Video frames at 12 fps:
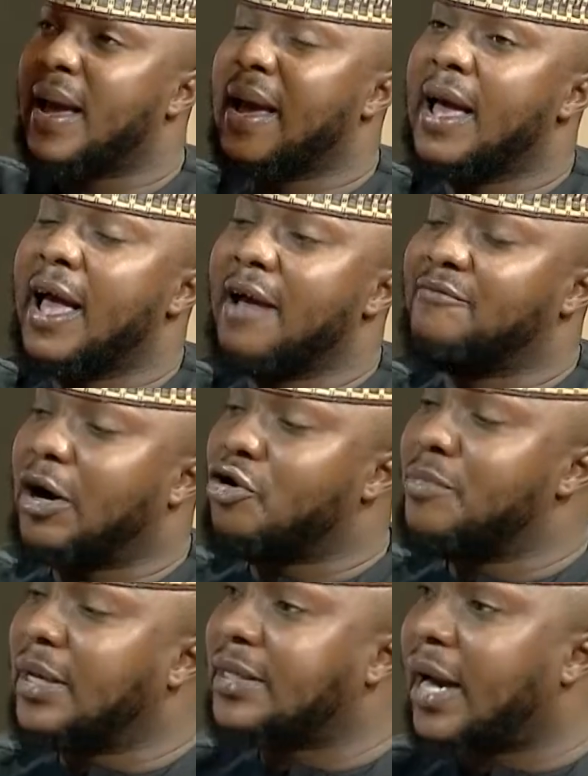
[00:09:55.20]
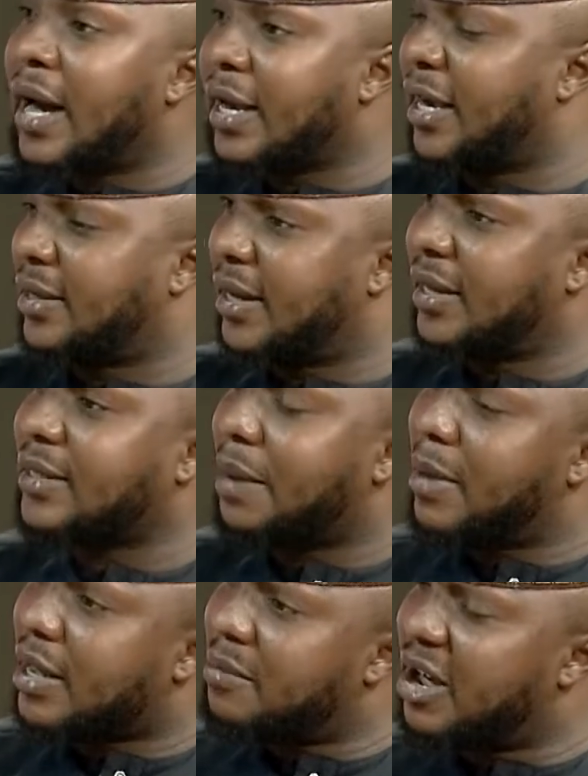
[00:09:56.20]
environmental cadets,
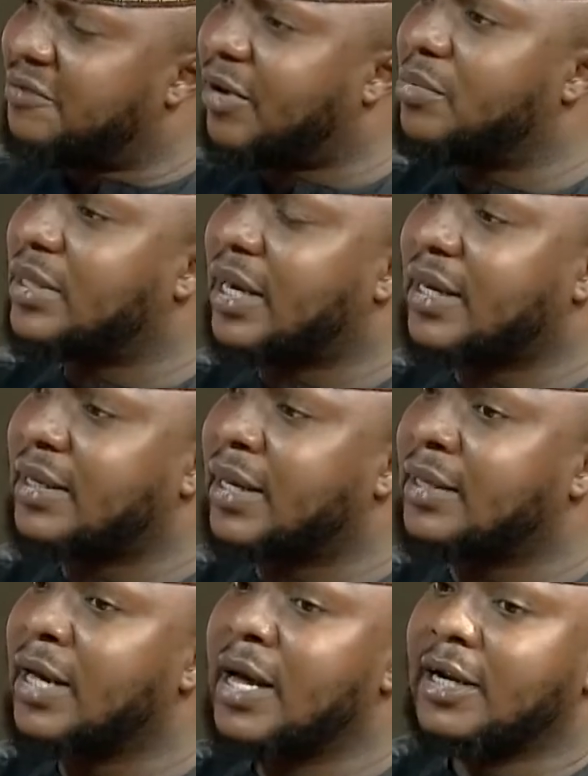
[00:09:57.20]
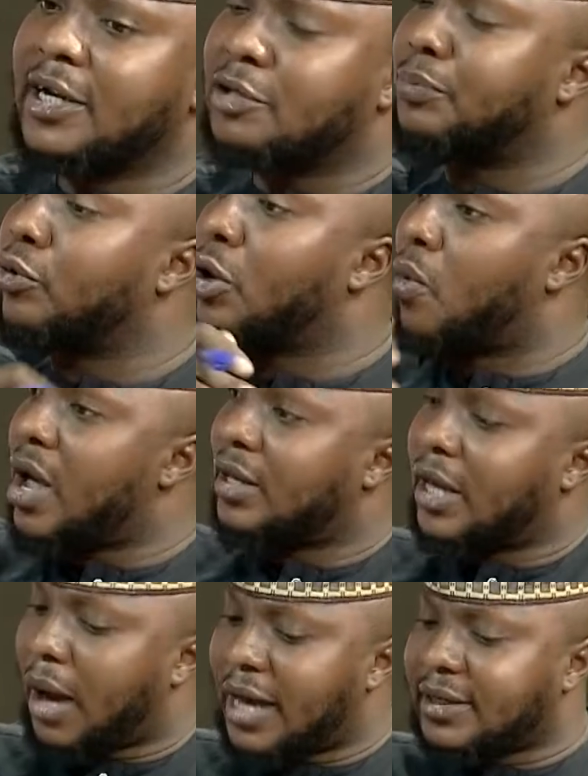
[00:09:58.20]
AMAC environmental cadets. These people, they
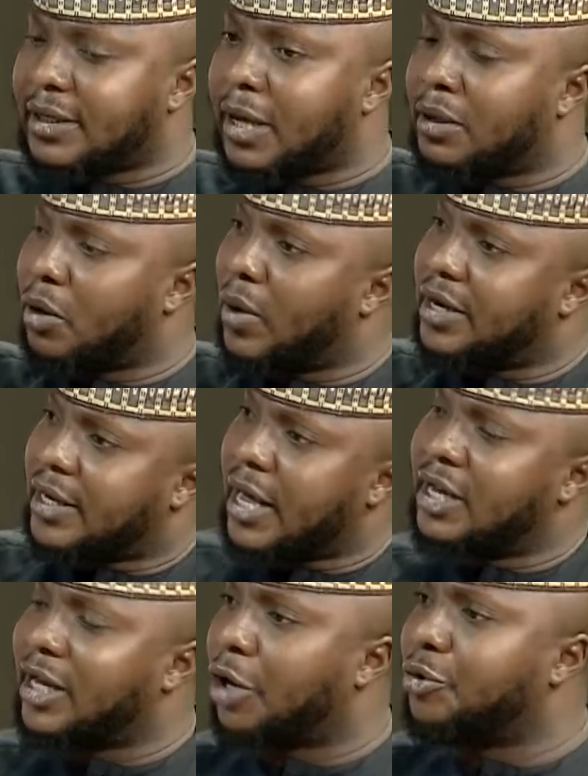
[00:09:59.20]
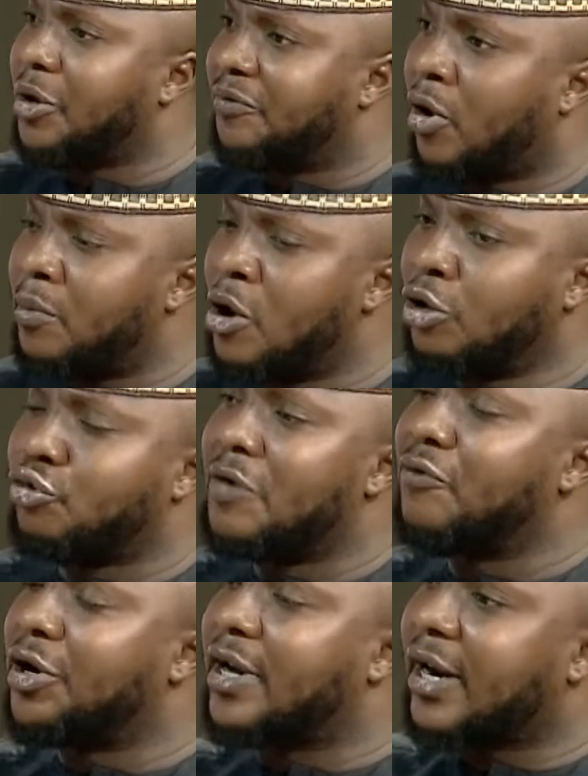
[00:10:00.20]
were there in their uniform to
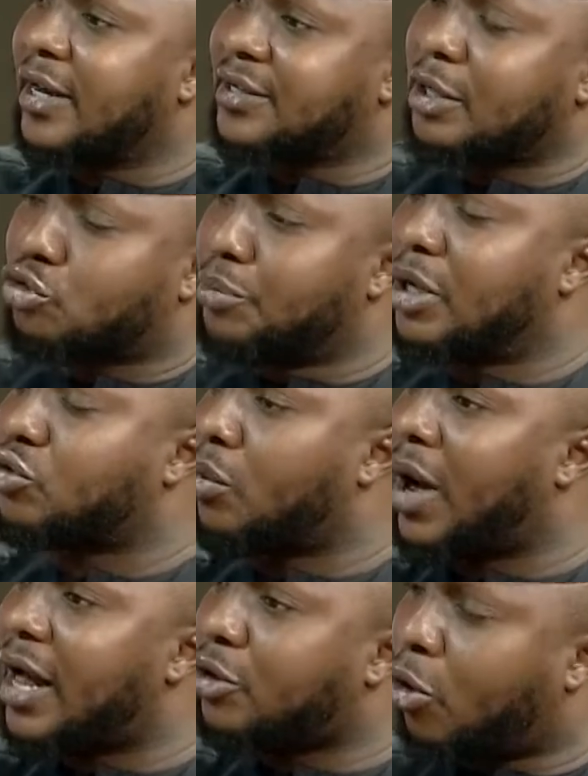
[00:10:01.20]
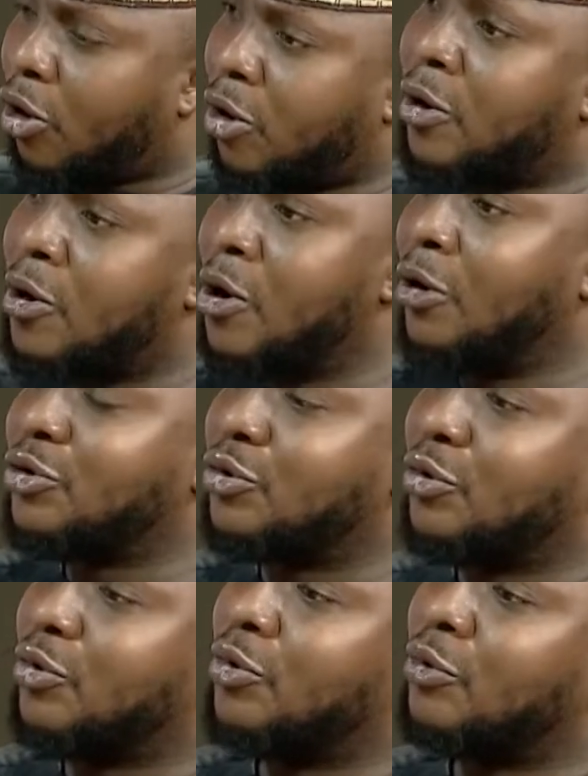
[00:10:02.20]
even grace, to add color
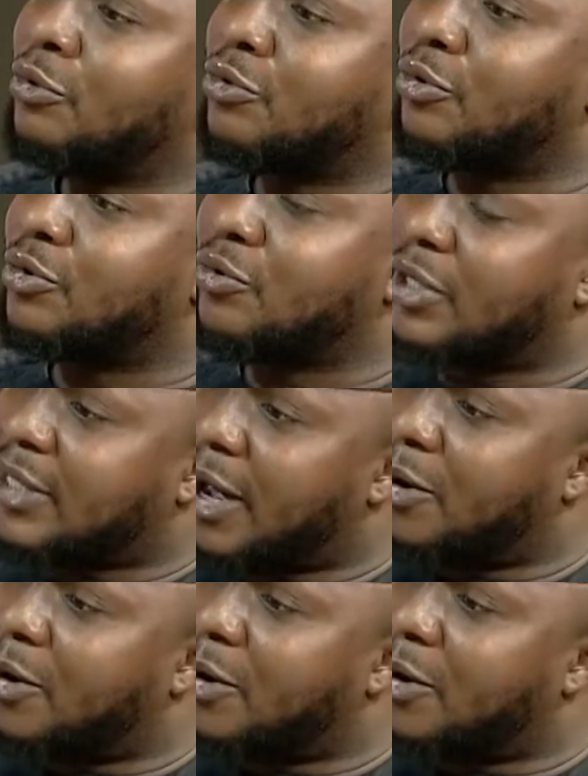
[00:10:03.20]
to the town hall